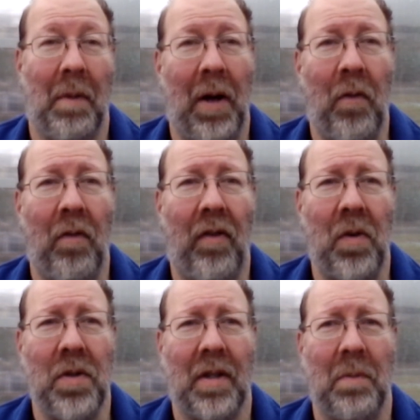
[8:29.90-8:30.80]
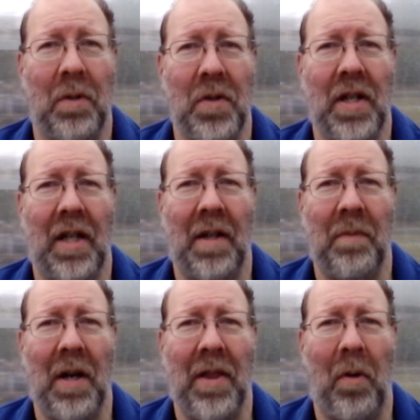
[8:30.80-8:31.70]
My own fault, but
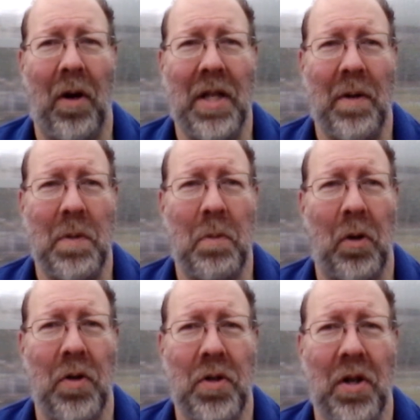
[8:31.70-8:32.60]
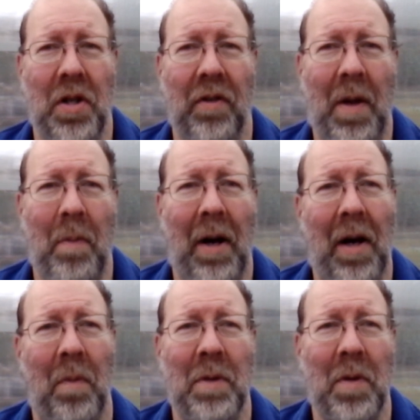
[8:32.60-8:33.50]
at that point I was more concerned with keeping
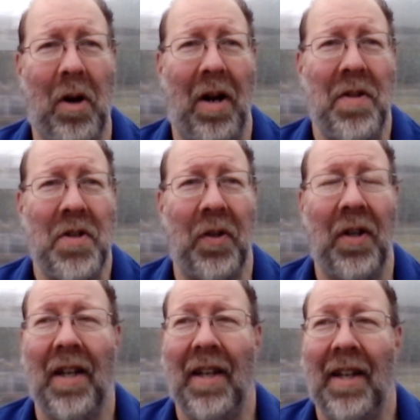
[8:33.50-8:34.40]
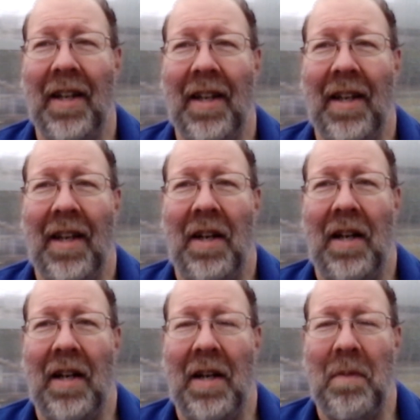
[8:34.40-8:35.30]
my eye on my grandson.
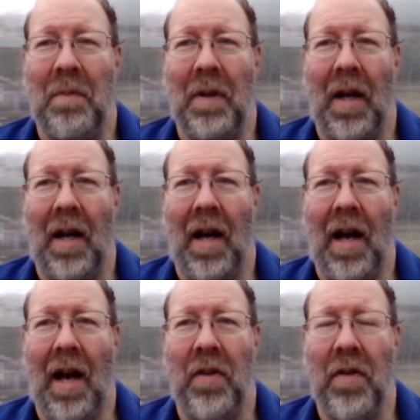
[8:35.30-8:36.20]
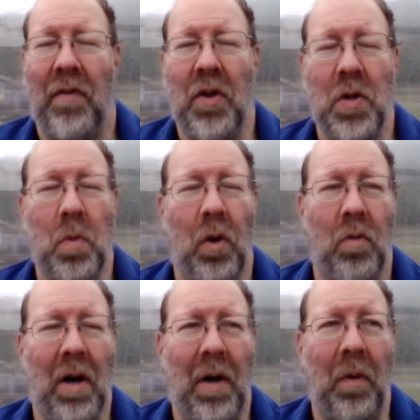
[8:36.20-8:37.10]
And for the first
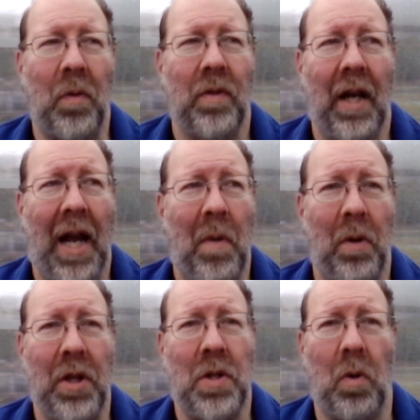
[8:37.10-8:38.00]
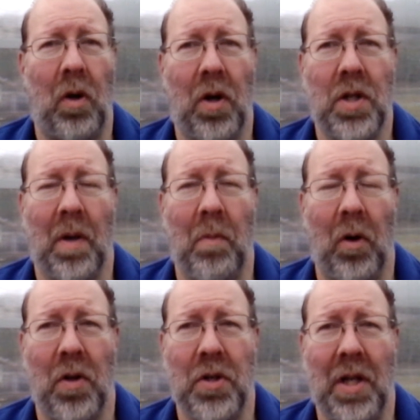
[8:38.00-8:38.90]
walk round, he wanted to walk, so I'm
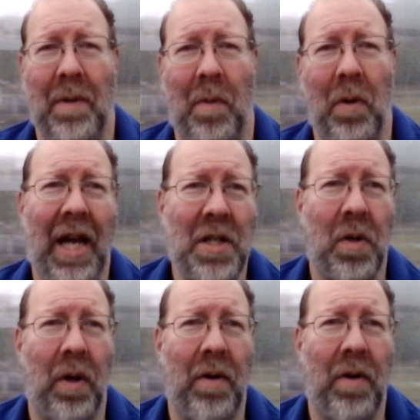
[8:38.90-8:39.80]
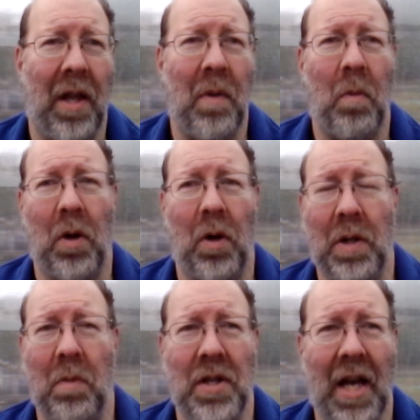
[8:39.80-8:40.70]
more concerned about where he's going rather than
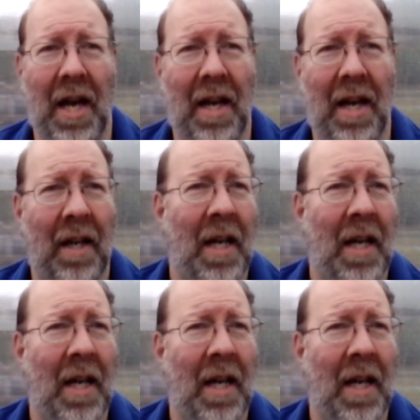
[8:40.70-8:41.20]
watching what was there.